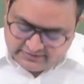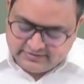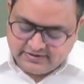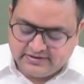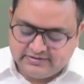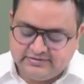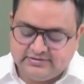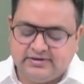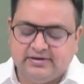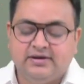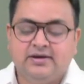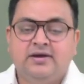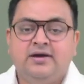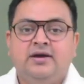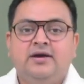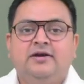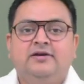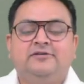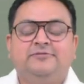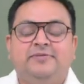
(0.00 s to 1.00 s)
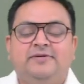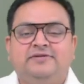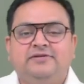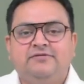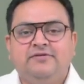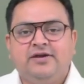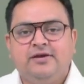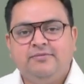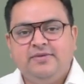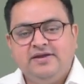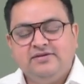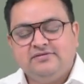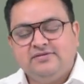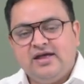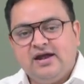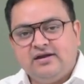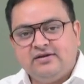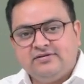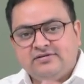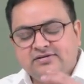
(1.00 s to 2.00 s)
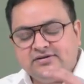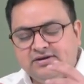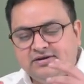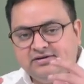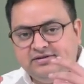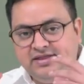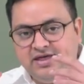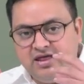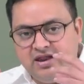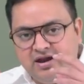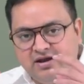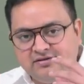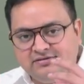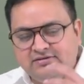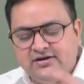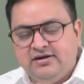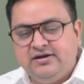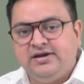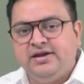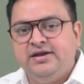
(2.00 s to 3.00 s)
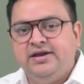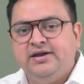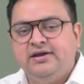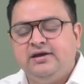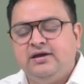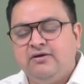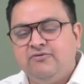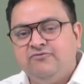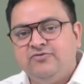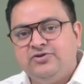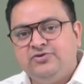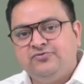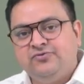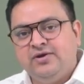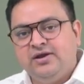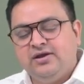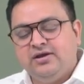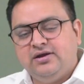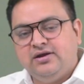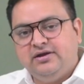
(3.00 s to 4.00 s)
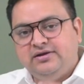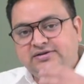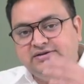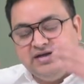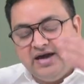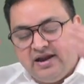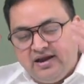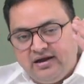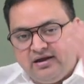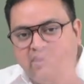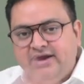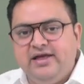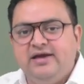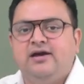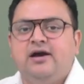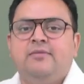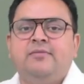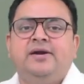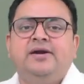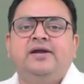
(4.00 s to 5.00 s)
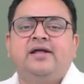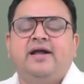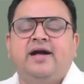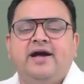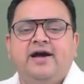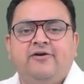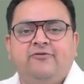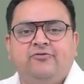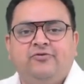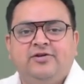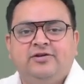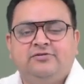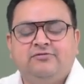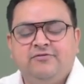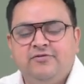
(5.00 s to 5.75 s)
section. Specific means that there are certain income which will directly come under IFOS.